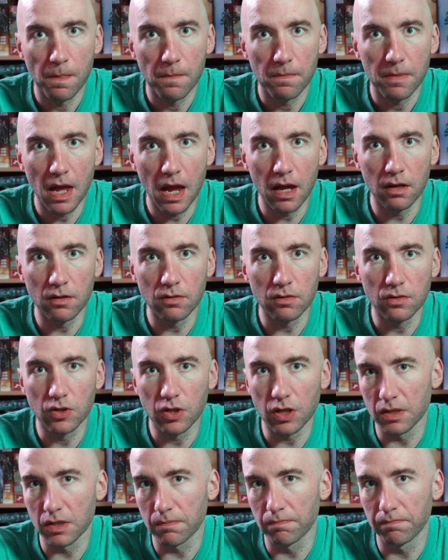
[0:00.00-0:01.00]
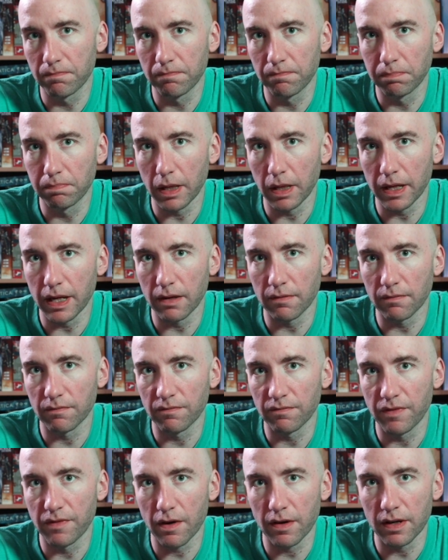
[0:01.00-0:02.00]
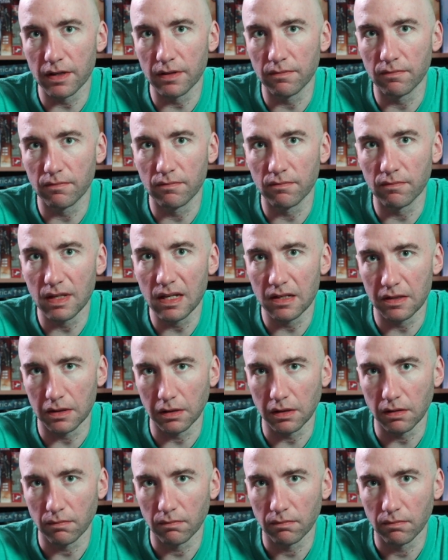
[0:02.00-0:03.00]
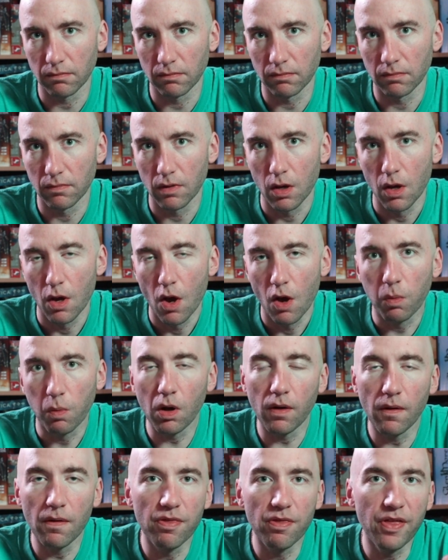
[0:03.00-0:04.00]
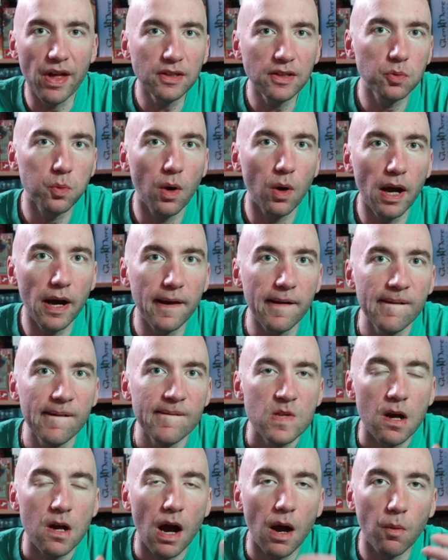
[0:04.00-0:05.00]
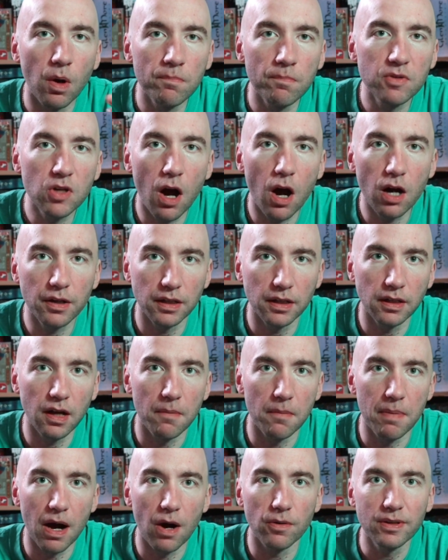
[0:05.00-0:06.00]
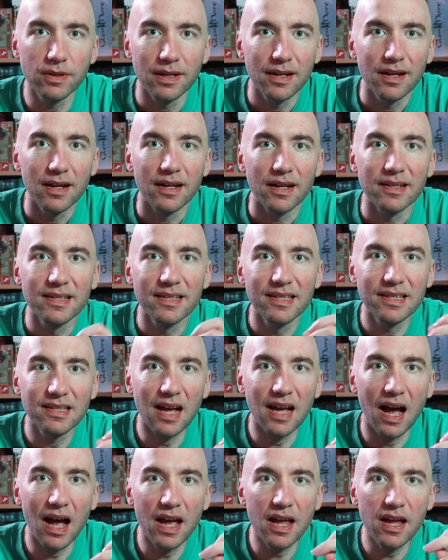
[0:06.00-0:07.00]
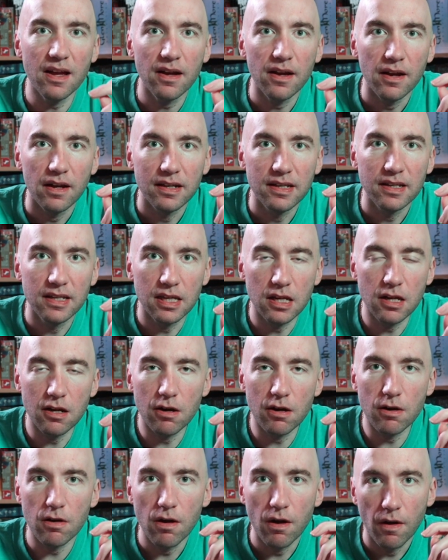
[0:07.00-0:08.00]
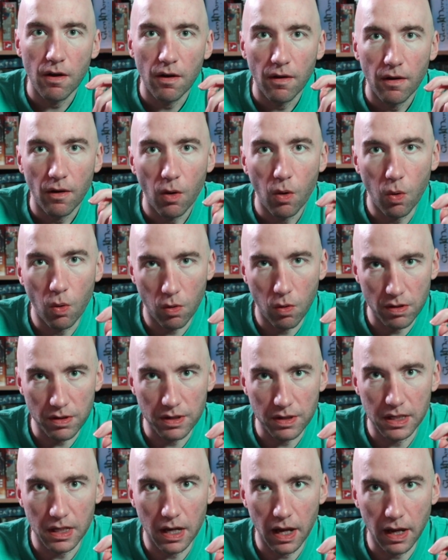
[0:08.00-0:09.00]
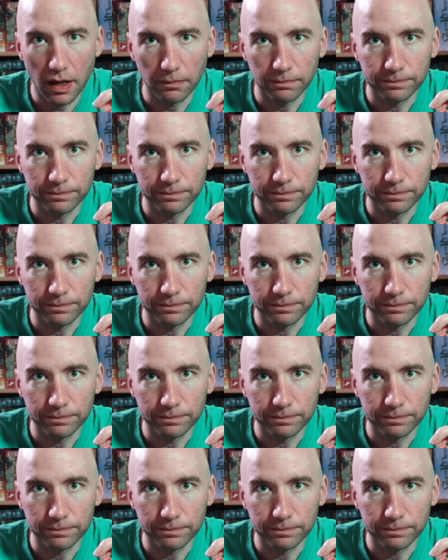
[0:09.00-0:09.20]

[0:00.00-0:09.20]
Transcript: and just play it very easily? Well, that's why I'm talking about Sky Tier Horde today.